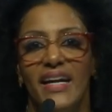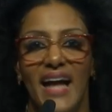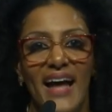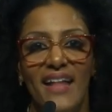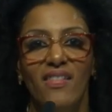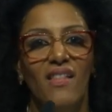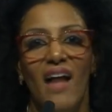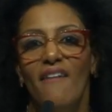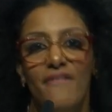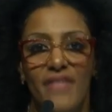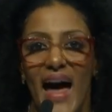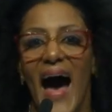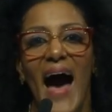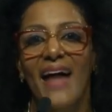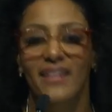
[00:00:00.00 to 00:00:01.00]
And I love
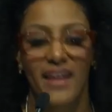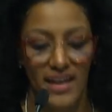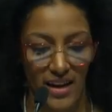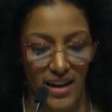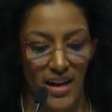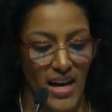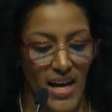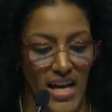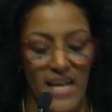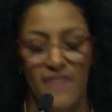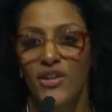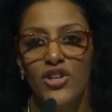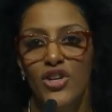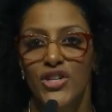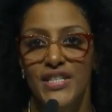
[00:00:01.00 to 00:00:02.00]
that. Like
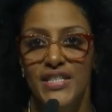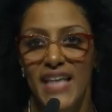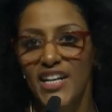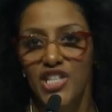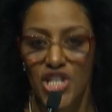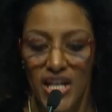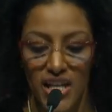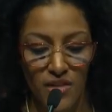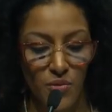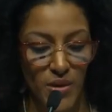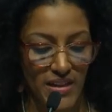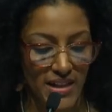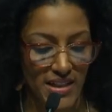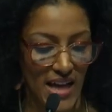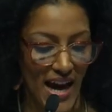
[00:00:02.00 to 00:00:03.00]
even your session
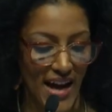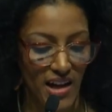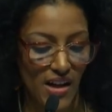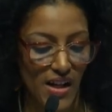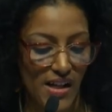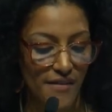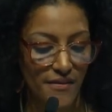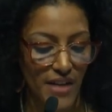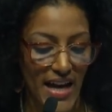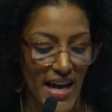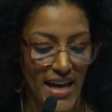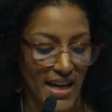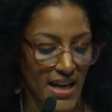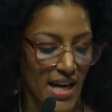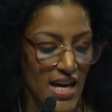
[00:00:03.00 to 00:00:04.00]
with the title of
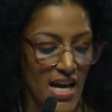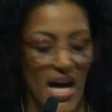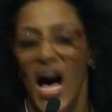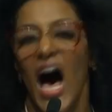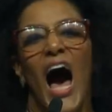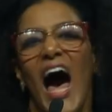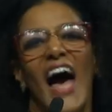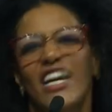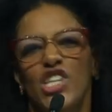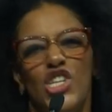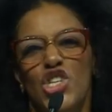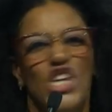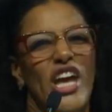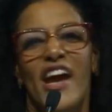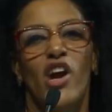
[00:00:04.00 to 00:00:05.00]
like, I
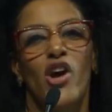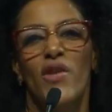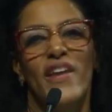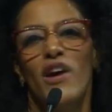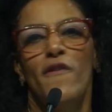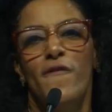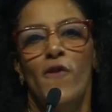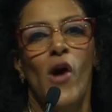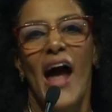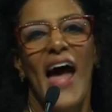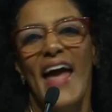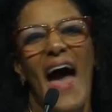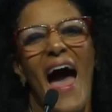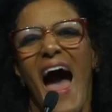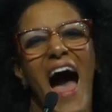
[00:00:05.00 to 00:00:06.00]
share, therefore
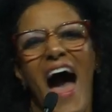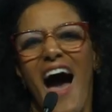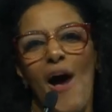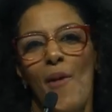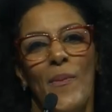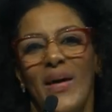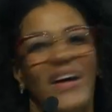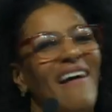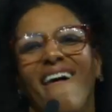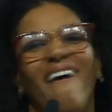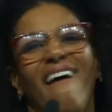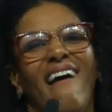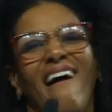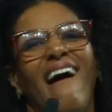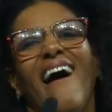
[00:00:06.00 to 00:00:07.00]
I am.
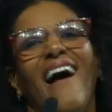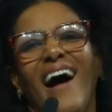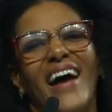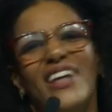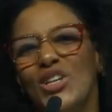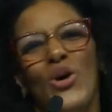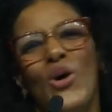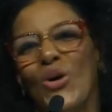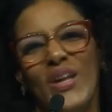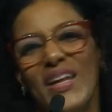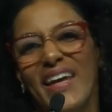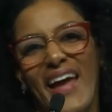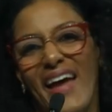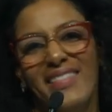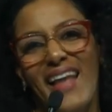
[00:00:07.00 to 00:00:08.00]
I
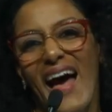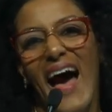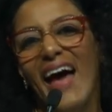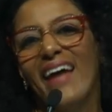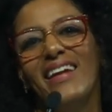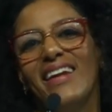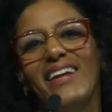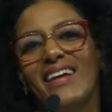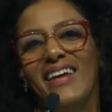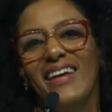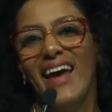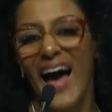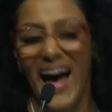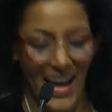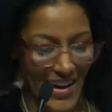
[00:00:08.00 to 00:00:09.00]
totally get that,
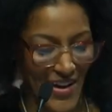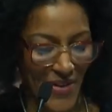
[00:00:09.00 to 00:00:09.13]
yeah.